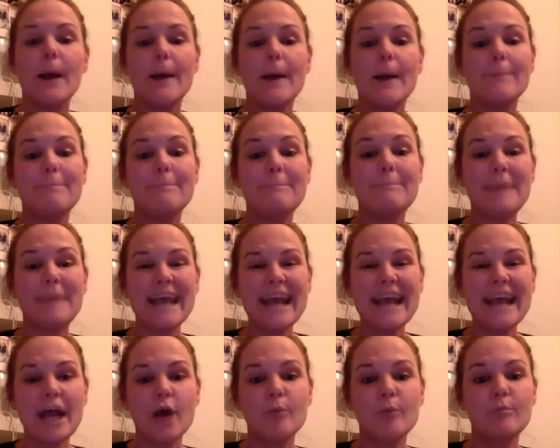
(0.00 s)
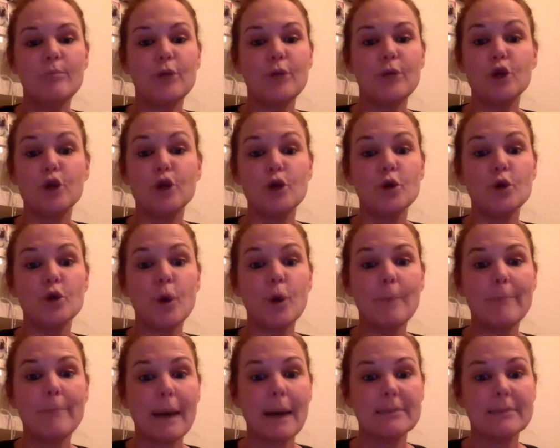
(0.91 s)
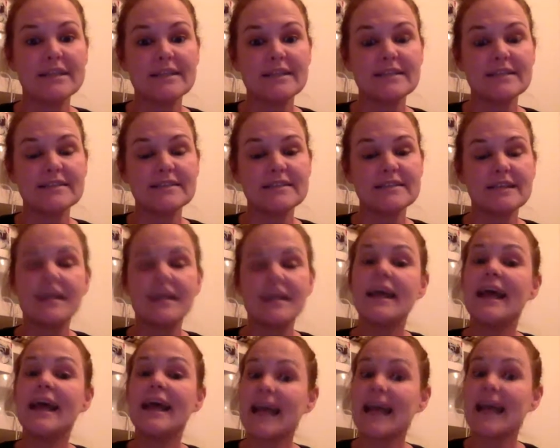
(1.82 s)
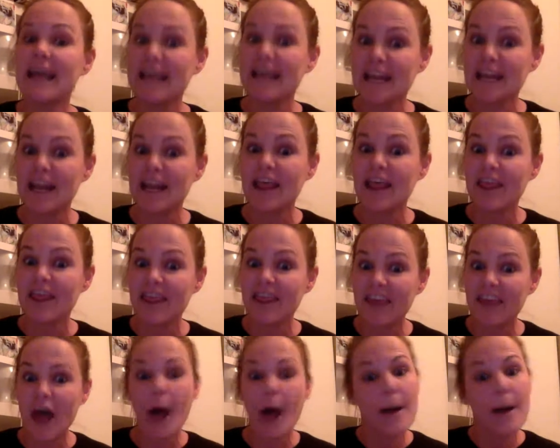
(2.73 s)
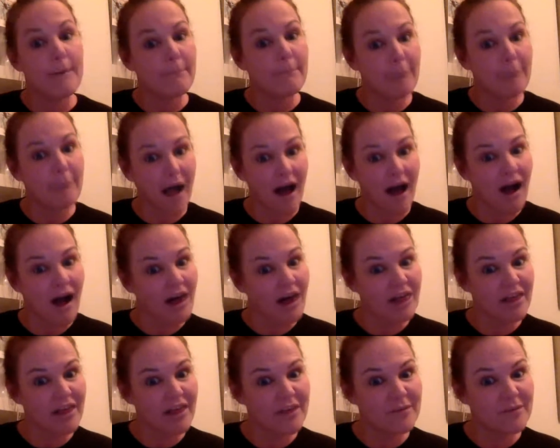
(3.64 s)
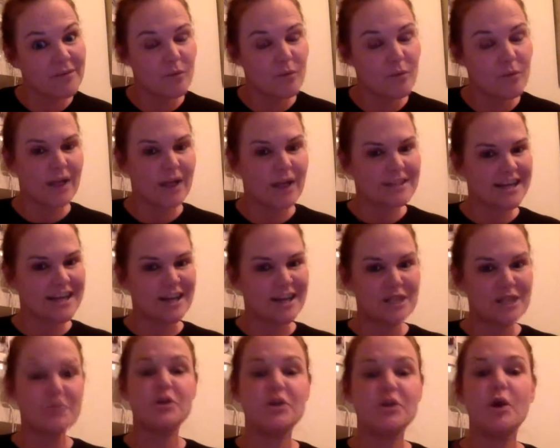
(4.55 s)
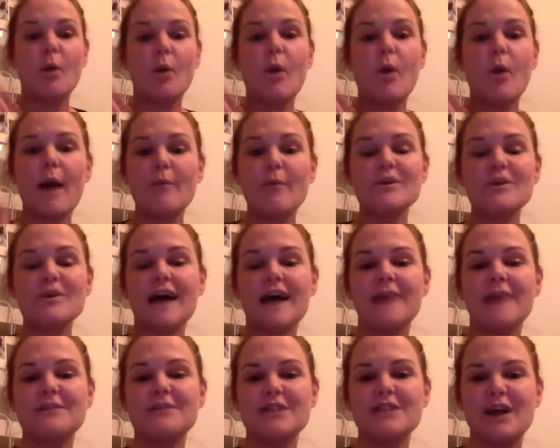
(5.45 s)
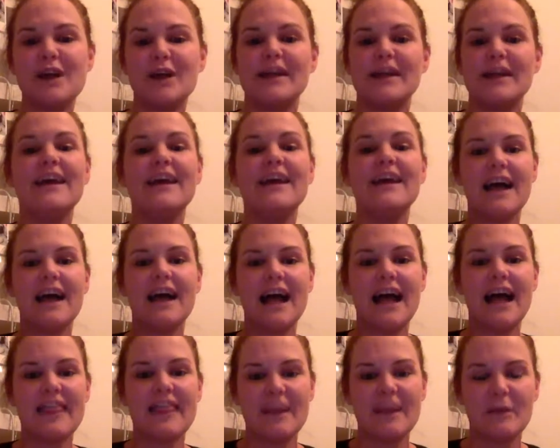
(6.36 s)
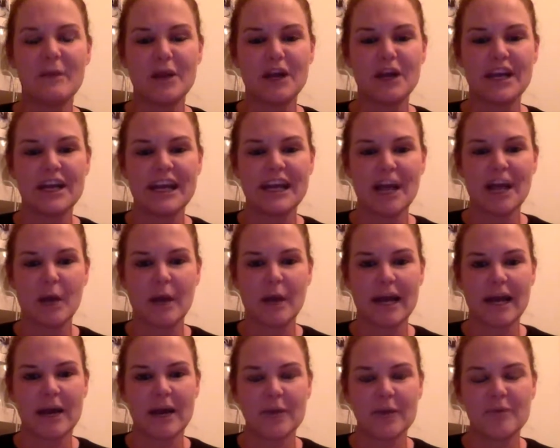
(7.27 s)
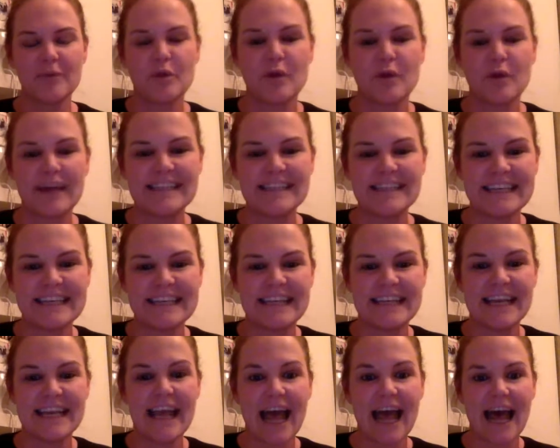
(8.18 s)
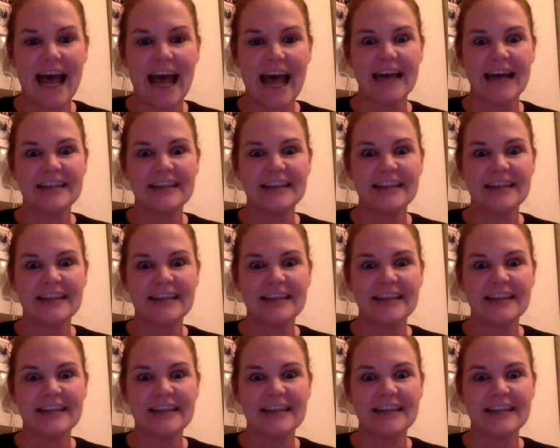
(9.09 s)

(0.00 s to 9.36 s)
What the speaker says: big blue bubbles in the bath. Well done. Should we do it one more time slowly and then we're going to get quicker. Ready and